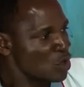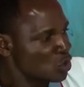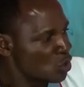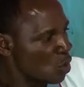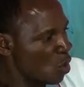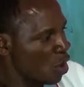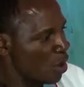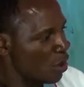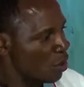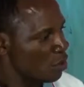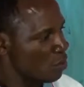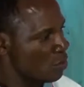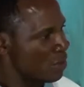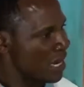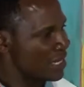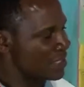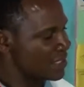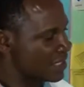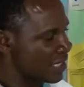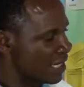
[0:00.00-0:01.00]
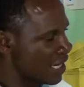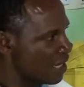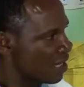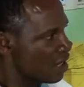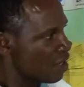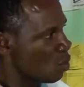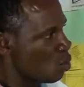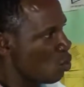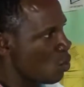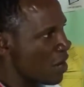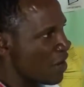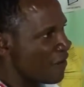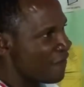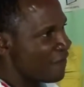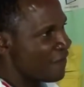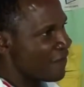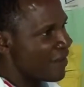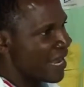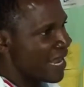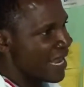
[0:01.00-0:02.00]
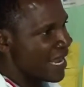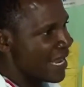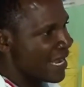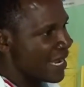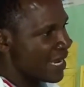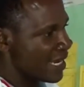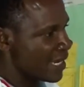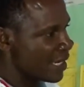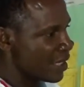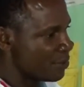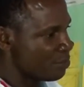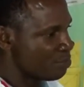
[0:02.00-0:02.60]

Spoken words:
So you now say wave A,